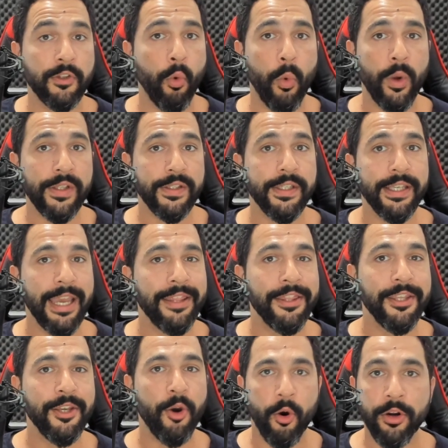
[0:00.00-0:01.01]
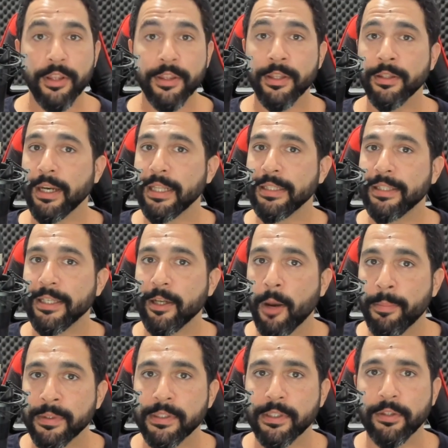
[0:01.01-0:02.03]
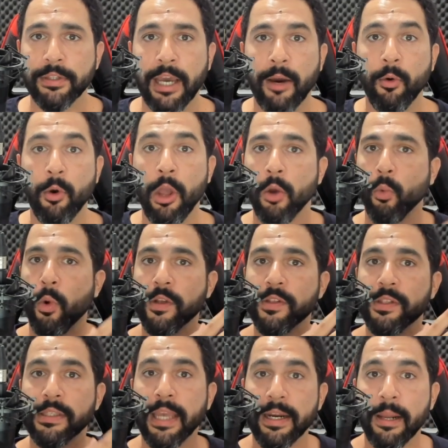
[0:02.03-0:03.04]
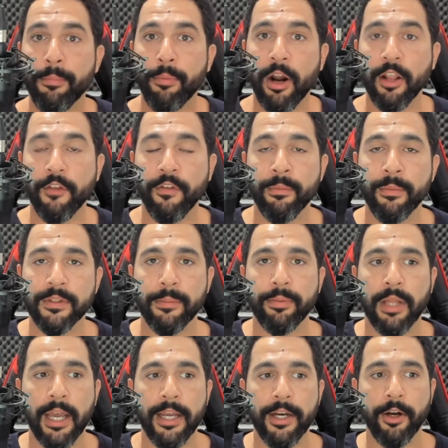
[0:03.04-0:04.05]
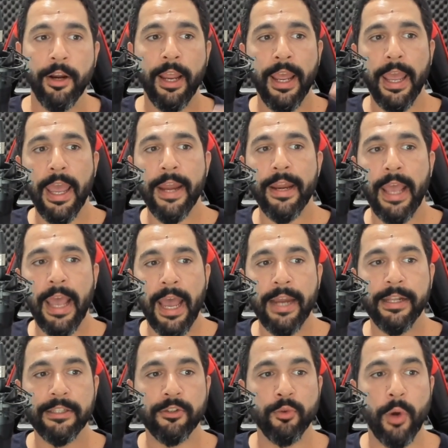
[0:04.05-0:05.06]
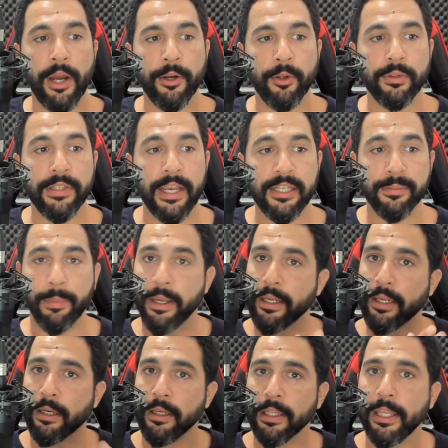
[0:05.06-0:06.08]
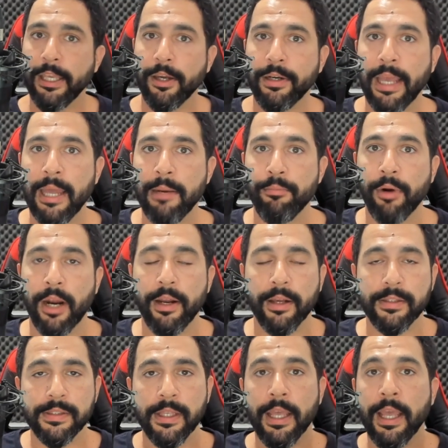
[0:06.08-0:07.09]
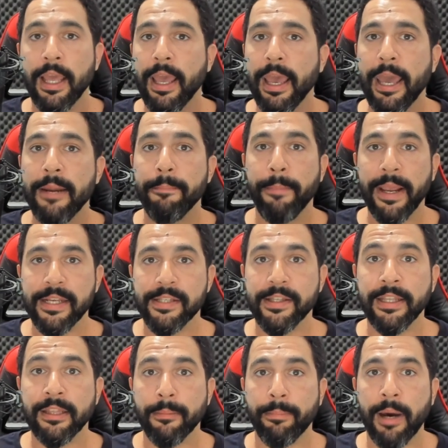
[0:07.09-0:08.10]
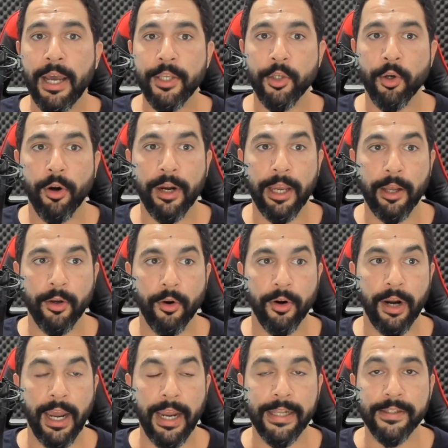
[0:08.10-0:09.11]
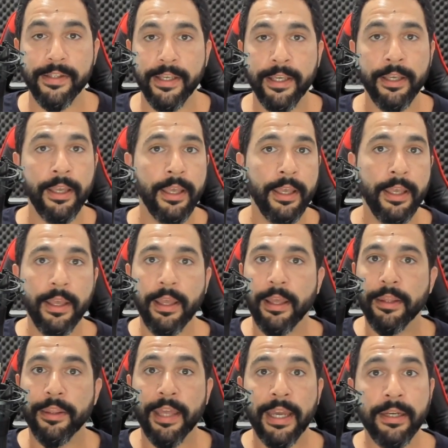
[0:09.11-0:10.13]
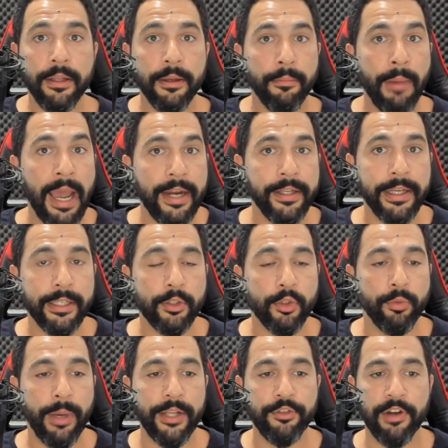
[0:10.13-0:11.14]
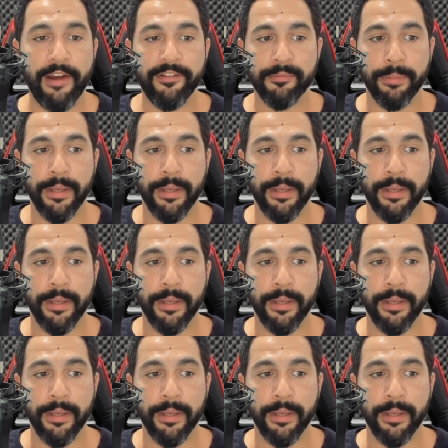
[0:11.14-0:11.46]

So once again, the only thing that I did up until now was get a product from the supplier and add it to AutoDS by clicking on add products and pasting the buy URL or ID, then adding it to my drafts